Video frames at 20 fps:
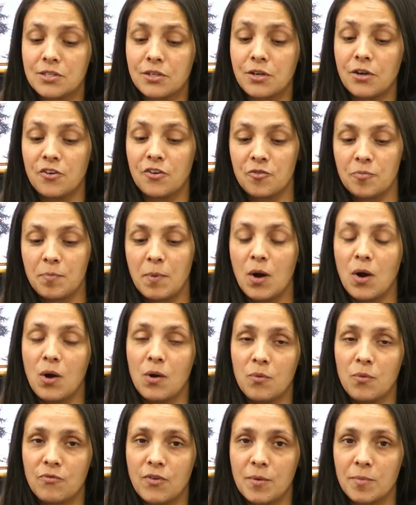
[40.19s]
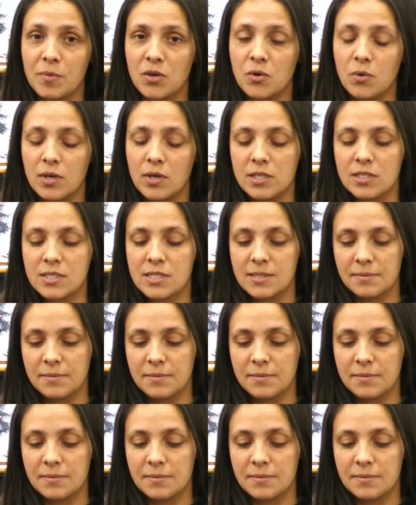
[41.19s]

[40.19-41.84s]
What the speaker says: curveball from the courts.